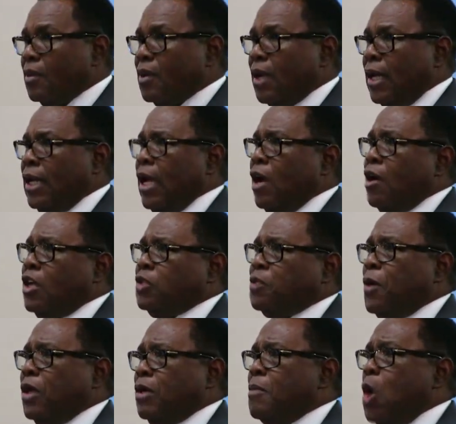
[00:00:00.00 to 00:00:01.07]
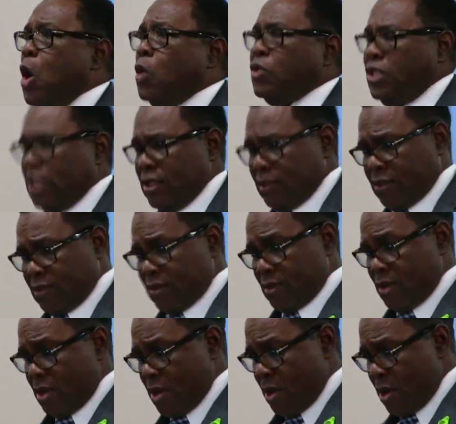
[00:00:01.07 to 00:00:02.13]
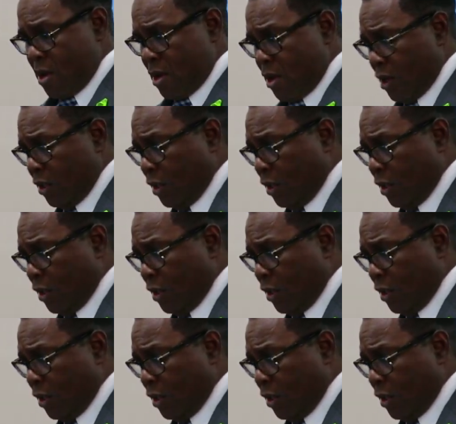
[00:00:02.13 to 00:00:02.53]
And here is Brother Moses in the